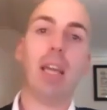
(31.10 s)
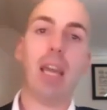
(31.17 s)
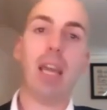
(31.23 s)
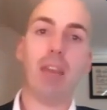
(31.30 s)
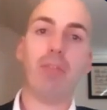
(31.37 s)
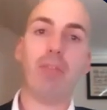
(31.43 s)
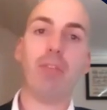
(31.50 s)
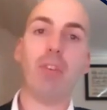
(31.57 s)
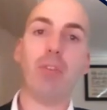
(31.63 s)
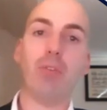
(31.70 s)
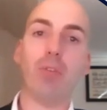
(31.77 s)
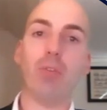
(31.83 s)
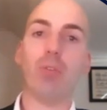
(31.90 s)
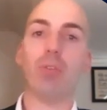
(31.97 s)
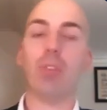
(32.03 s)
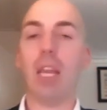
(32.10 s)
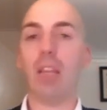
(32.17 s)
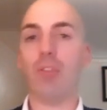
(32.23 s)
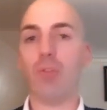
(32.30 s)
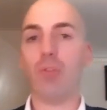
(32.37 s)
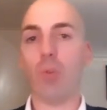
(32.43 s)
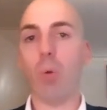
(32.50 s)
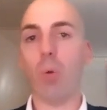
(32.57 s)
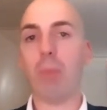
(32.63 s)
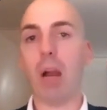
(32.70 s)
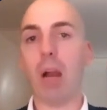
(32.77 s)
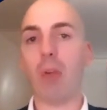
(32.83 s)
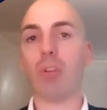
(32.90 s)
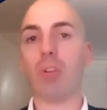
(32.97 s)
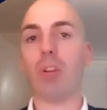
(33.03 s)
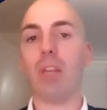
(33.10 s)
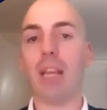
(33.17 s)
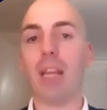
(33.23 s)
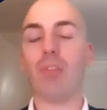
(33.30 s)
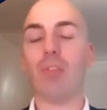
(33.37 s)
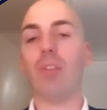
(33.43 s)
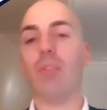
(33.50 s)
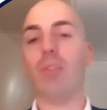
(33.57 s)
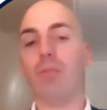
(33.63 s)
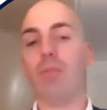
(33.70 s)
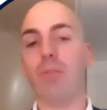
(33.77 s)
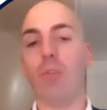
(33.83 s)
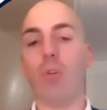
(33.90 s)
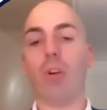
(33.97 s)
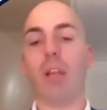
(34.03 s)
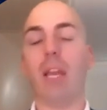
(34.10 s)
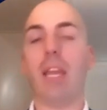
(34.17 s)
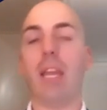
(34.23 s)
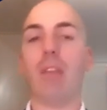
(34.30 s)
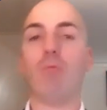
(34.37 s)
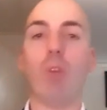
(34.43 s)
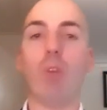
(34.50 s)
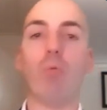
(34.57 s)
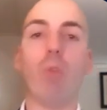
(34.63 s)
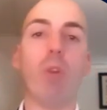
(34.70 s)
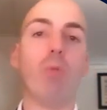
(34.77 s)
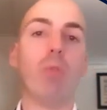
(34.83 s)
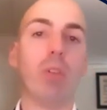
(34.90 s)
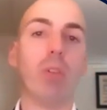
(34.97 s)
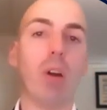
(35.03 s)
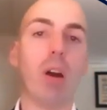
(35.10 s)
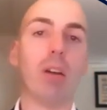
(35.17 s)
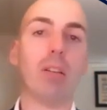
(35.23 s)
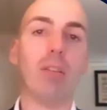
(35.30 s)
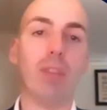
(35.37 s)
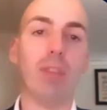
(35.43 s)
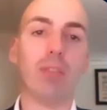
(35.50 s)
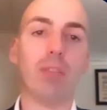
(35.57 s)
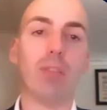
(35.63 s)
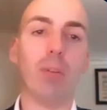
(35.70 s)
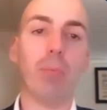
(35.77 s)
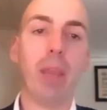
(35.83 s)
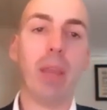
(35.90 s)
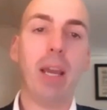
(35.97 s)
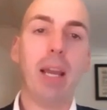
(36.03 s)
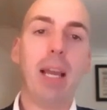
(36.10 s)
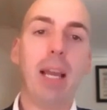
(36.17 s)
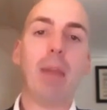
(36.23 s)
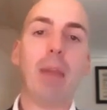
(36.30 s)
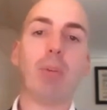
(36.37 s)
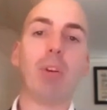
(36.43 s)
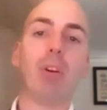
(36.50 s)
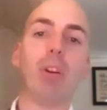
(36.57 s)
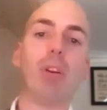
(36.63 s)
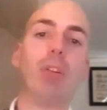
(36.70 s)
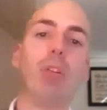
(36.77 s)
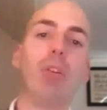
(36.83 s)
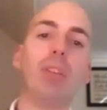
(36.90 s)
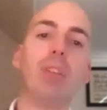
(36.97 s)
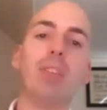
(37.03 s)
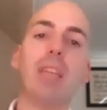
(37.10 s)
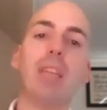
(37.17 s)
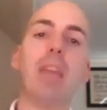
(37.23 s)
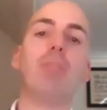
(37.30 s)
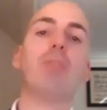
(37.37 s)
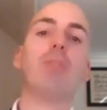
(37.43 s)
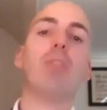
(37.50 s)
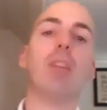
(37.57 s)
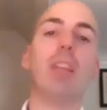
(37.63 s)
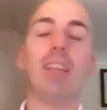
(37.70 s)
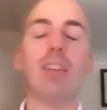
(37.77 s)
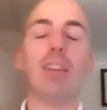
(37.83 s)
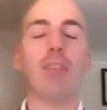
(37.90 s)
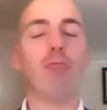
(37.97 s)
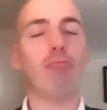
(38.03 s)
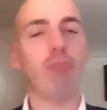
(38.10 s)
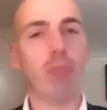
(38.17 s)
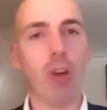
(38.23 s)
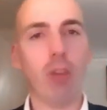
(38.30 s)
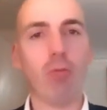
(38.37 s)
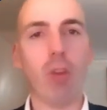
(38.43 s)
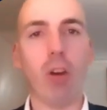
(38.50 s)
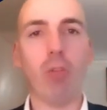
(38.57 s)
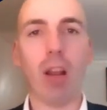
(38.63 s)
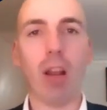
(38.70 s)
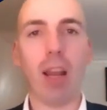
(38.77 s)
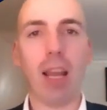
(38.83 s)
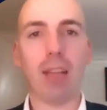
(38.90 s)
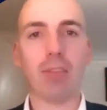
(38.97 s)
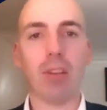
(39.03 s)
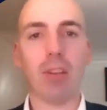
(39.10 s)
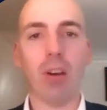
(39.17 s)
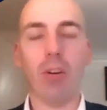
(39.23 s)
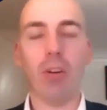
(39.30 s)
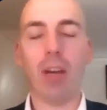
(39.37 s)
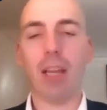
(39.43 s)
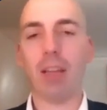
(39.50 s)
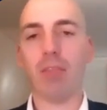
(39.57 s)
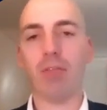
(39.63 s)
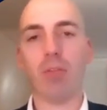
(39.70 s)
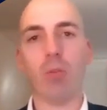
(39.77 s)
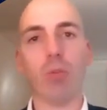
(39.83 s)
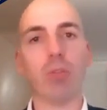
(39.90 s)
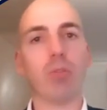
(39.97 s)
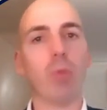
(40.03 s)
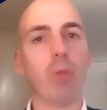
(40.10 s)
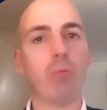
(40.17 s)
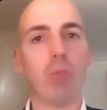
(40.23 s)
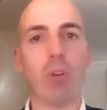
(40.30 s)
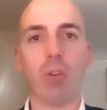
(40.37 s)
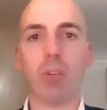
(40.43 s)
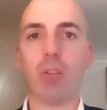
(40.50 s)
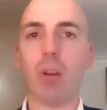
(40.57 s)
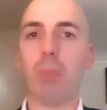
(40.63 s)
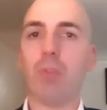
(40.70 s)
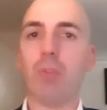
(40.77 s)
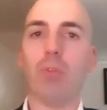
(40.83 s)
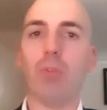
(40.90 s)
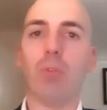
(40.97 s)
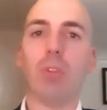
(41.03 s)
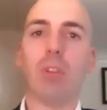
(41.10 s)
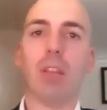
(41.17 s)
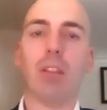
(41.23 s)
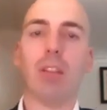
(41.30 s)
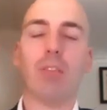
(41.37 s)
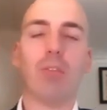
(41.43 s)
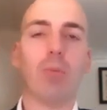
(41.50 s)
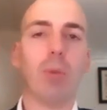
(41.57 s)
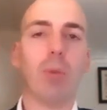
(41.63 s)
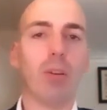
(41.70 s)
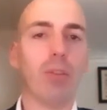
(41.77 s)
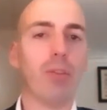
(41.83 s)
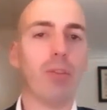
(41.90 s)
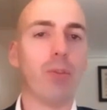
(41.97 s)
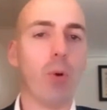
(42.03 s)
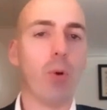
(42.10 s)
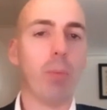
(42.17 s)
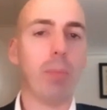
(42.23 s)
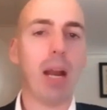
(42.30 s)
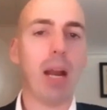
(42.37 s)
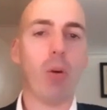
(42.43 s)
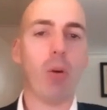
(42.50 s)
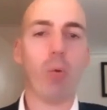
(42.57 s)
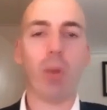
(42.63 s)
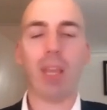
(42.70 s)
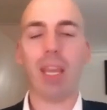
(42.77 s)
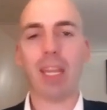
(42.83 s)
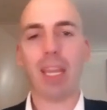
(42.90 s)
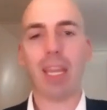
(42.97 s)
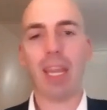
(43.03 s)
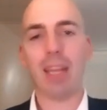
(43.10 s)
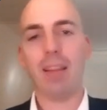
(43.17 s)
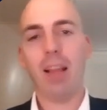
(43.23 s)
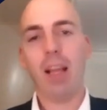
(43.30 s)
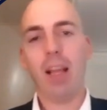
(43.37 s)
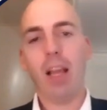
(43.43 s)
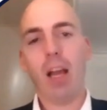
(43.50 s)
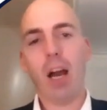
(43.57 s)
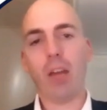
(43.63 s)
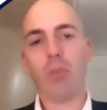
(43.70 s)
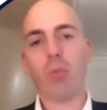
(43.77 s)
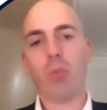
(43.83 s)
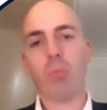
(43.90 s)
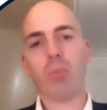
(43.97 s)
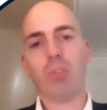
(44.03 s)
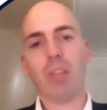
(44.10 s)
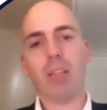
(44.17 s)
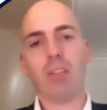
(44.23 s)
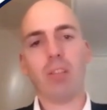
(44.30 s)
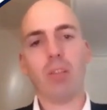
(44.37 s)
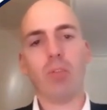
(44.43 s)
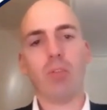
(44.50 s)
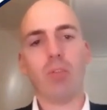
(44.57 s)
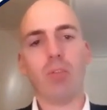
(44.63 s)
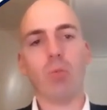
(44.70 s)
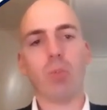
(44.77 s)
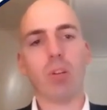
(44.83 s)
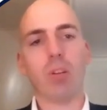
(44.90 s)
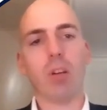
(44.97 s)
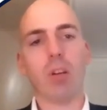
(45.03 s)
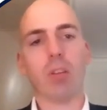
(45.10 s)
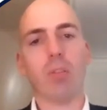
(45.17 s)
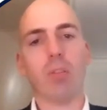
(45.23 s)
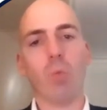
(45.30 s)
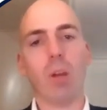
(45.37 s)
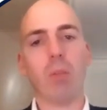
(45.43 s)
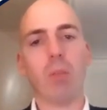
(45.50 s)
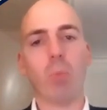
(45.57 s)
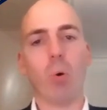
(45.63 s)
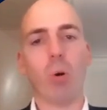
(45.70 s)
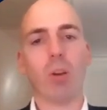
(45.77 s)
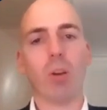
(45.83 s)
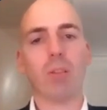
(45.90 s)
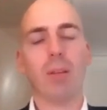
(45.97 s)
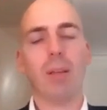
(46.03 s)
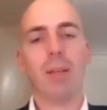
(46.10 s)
if you use a shore power connection for a RoRo cargo vessel. And we're going to call this case study the RoRo Lets Go, and of course when we're hooked up to that sweet old shore power, we're going to get 100% CO2 reduction when moored.